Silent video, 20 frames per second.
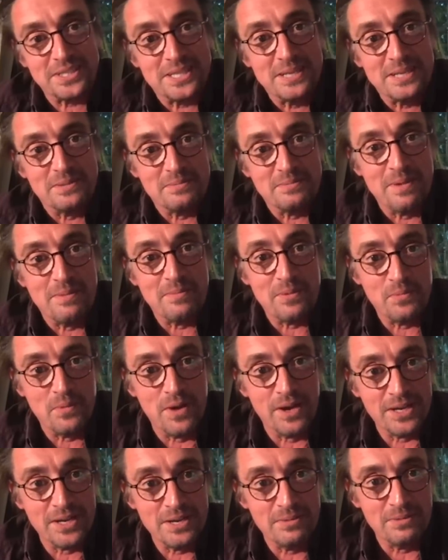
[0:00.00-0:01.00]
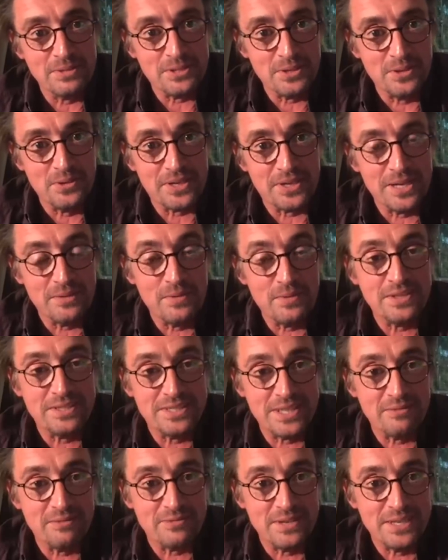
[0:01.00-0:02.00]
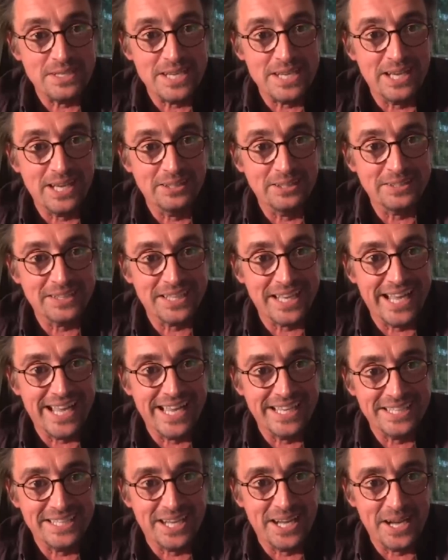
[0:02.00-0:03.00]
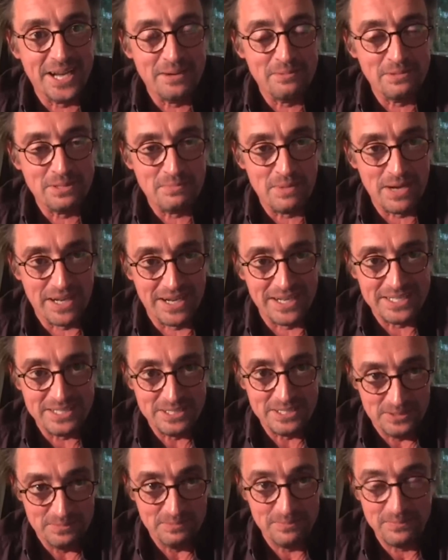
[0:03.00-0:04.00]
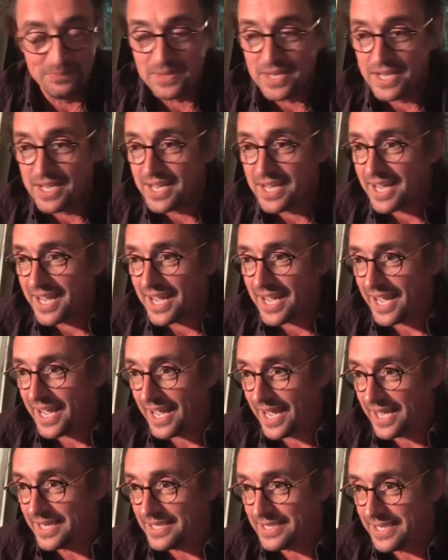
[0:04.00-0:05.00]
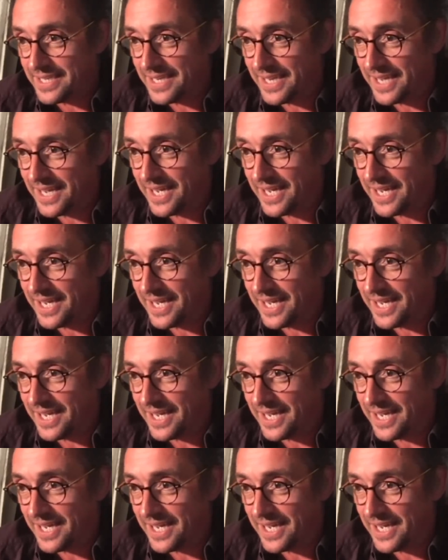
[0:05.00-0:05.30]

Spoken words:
I seem to remember while you were talking with Tiff Nadell, and I was behind you. And